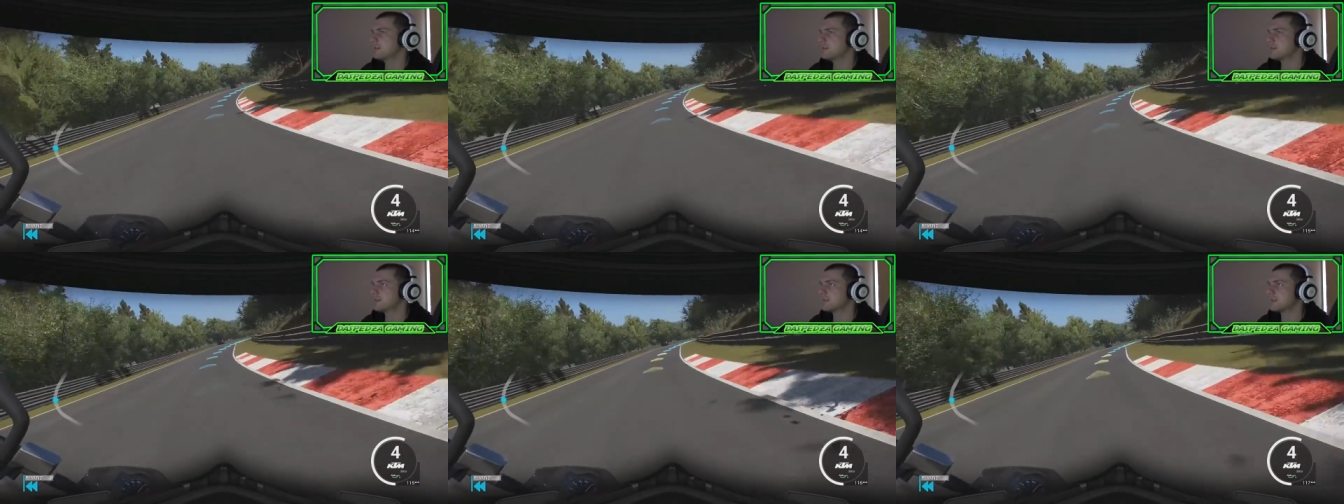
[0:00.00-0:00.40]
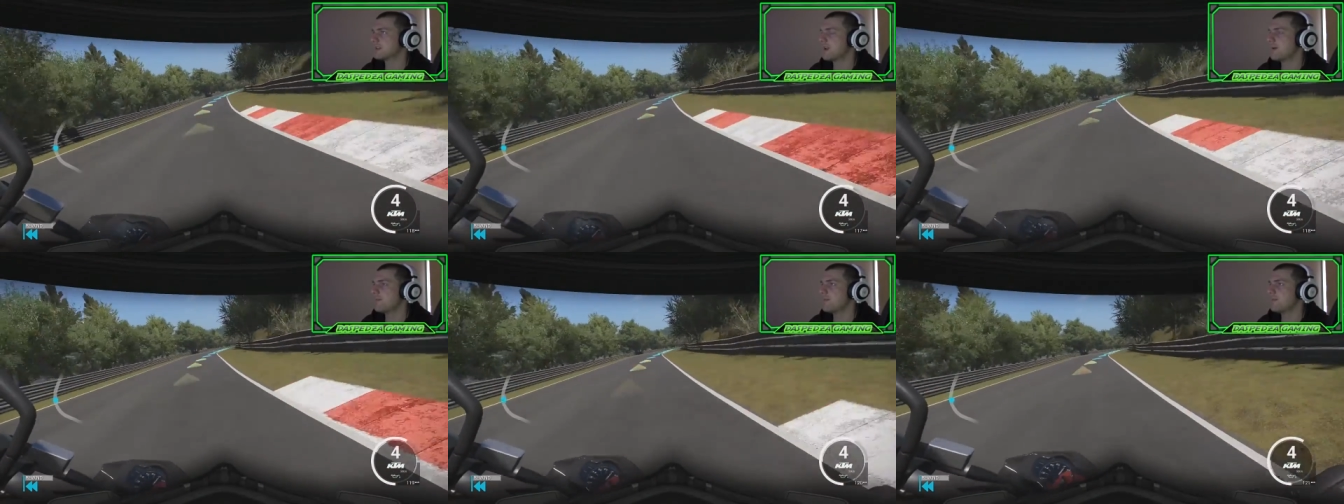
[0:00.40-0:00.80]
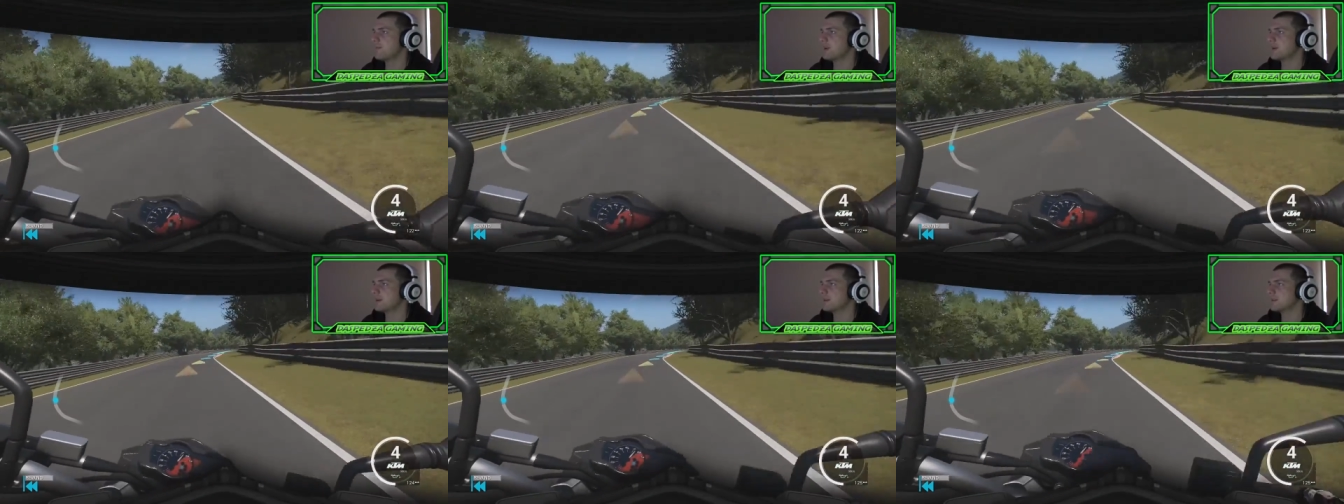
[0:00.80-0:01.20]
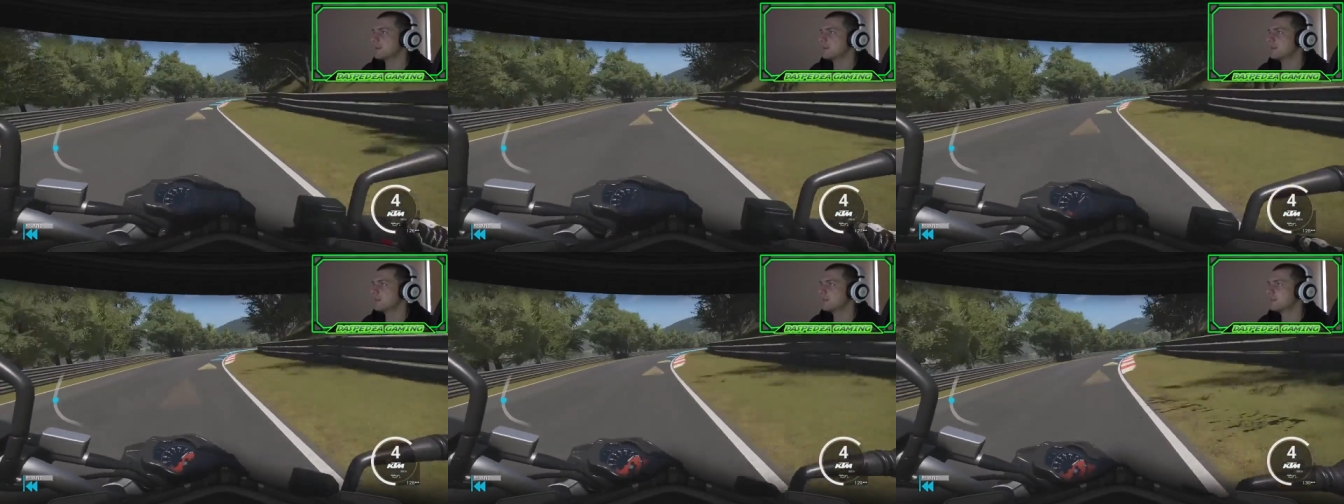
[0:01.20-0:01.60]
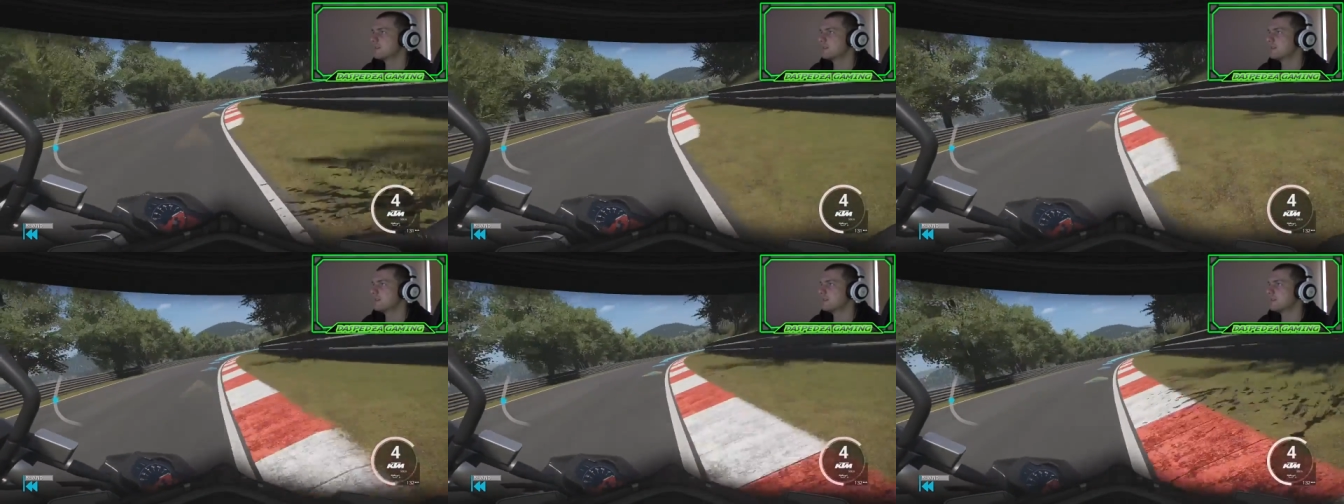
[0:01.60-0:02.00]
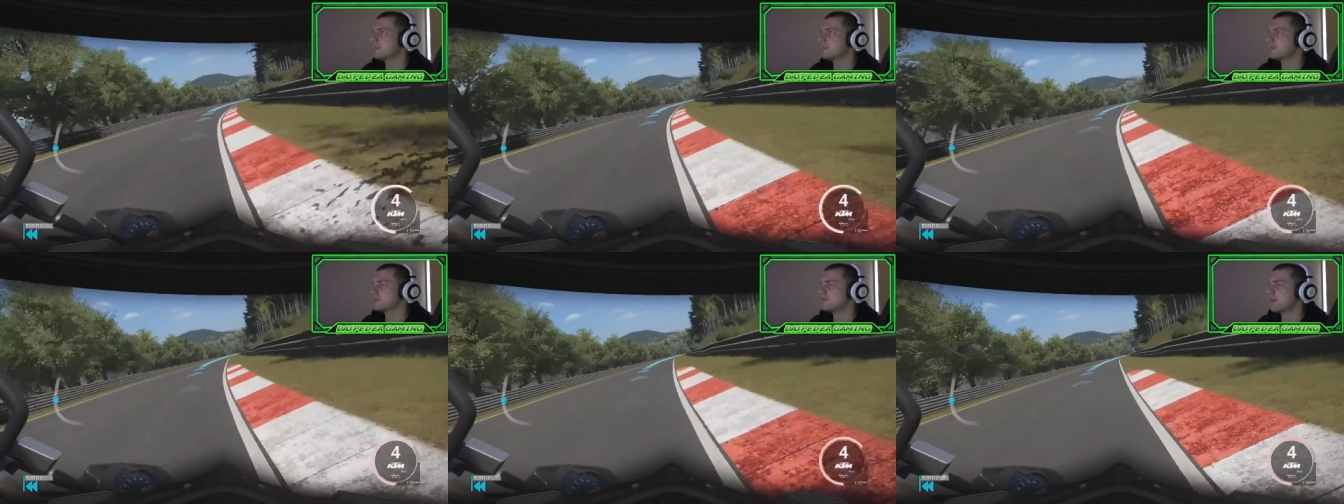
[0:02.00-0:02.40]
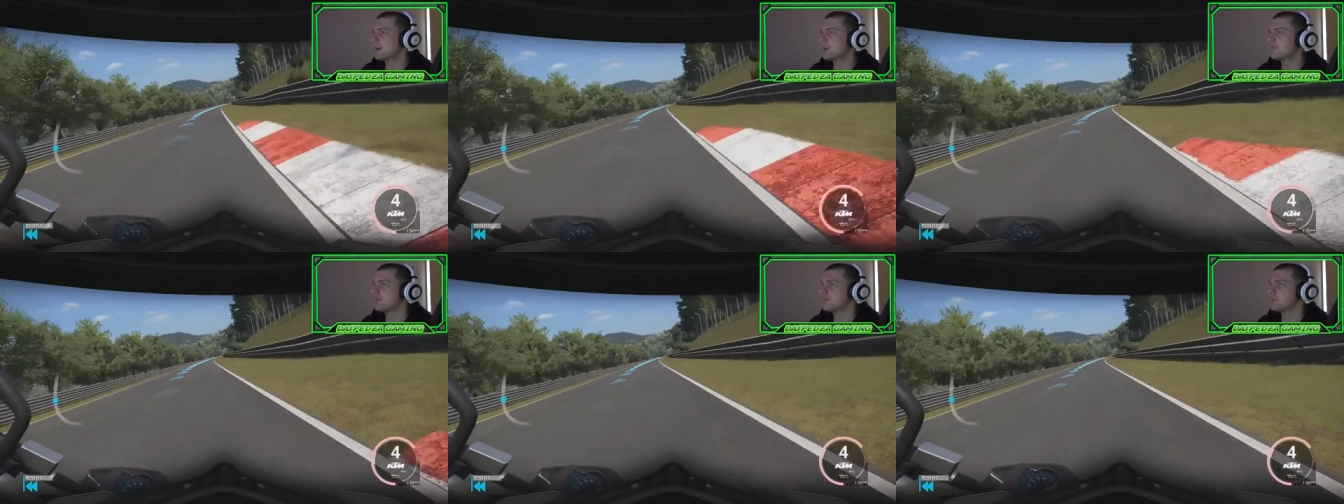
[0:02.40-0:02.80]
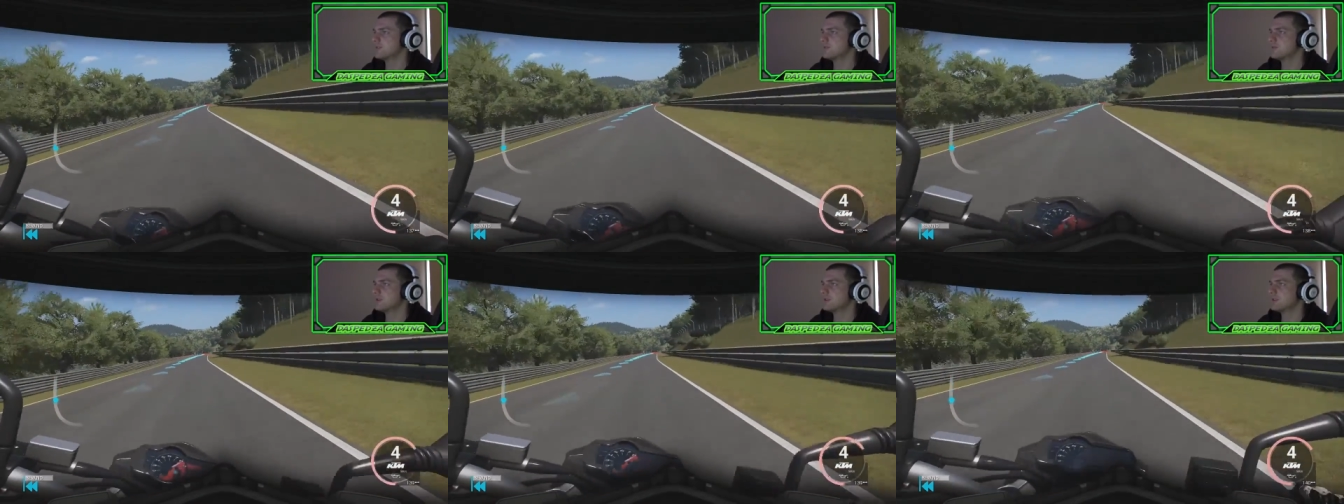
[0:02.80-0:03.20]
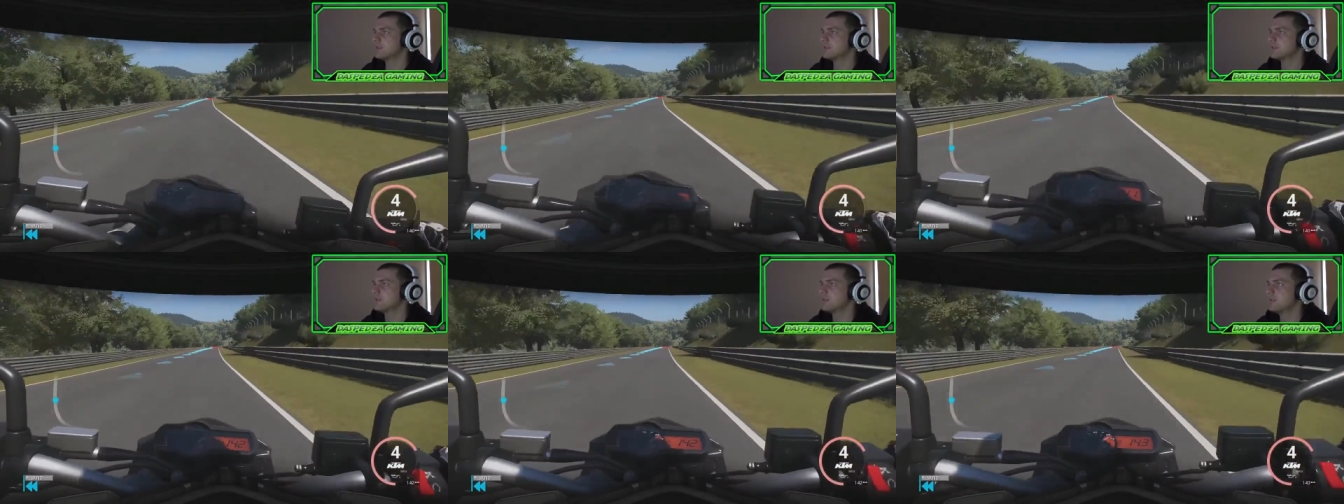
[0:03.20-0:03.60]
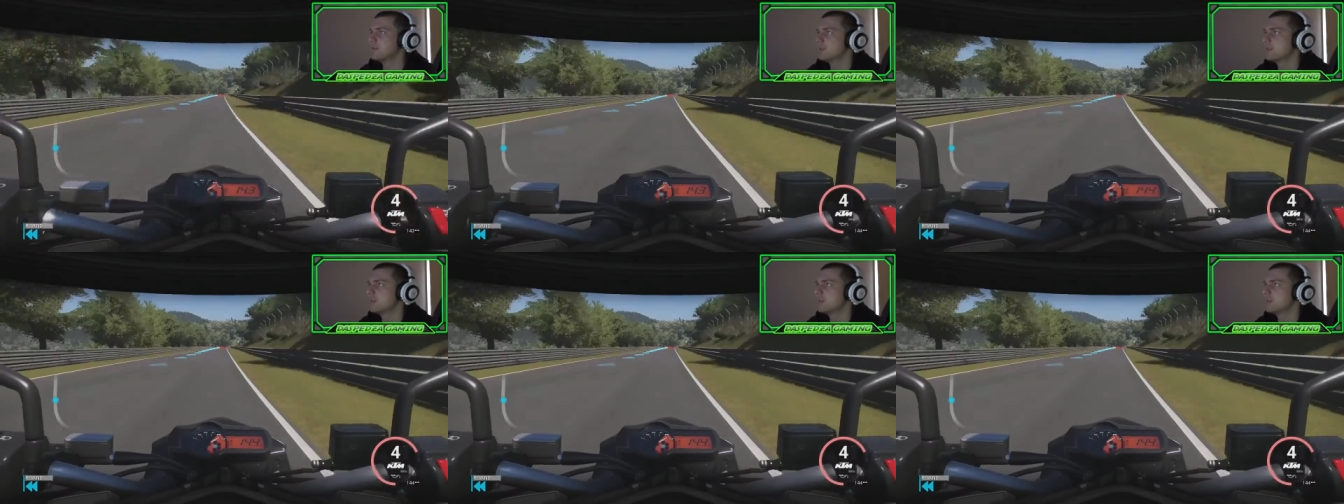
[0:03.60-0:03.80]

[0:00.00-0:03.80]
it's a cameraman, I think. Track official, one of the two.